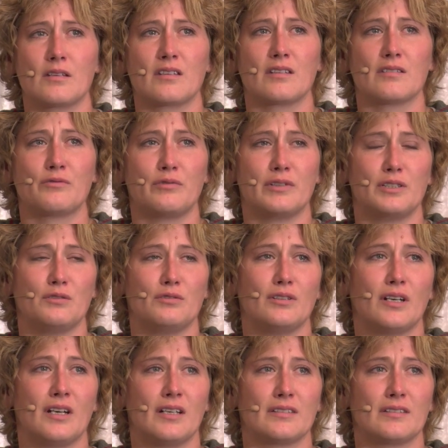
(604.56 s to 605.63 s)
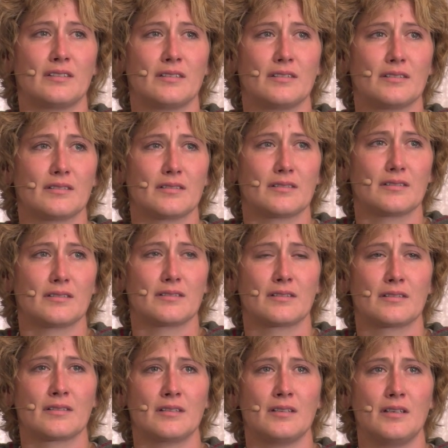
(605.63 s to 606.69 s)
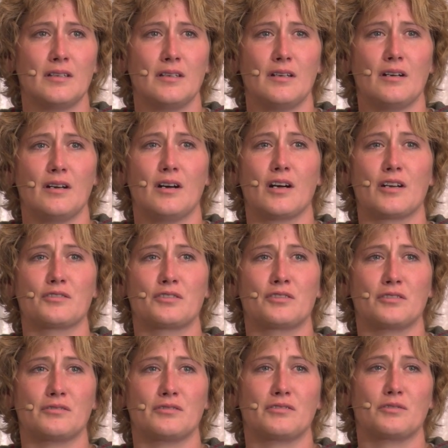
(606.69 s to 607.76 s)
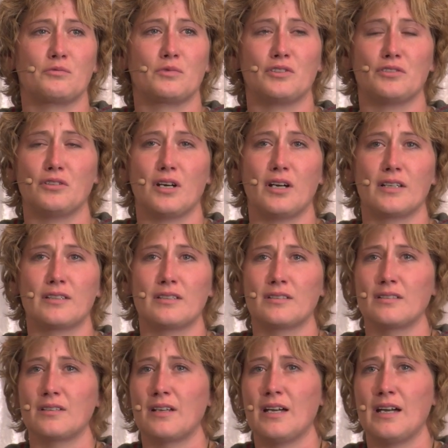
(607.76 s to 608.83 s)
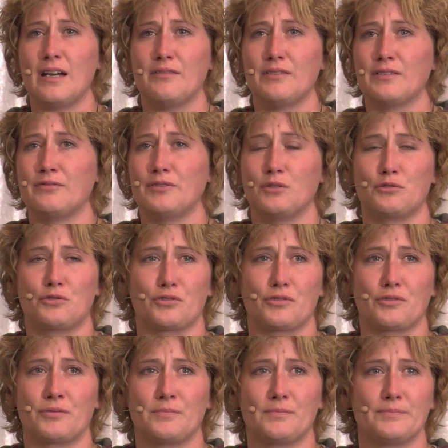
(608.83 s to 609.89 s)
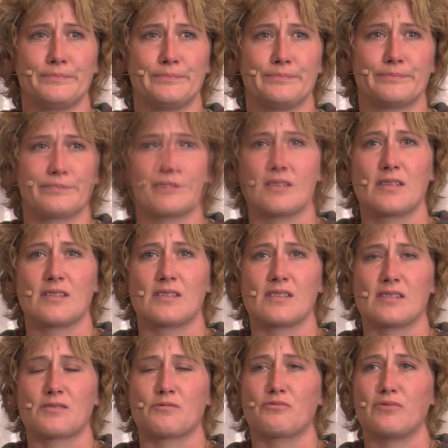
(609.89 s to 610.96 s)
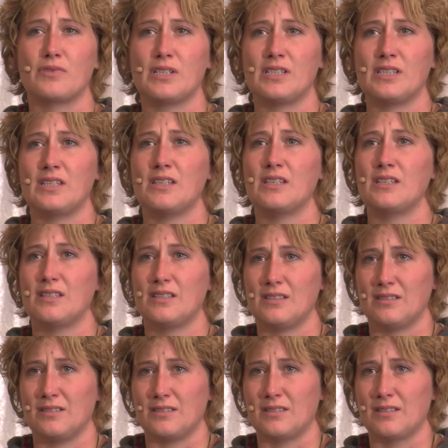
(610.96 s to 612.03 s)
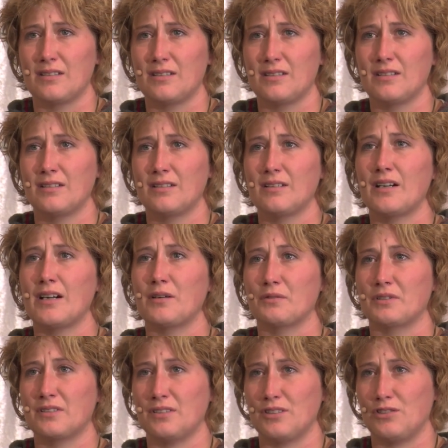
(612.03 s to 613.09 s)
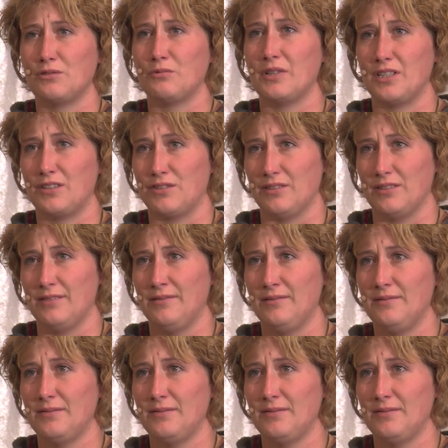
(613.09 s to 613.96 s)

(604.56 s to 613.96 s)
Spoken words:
If we do not, our children will not have a future. This really is our situation.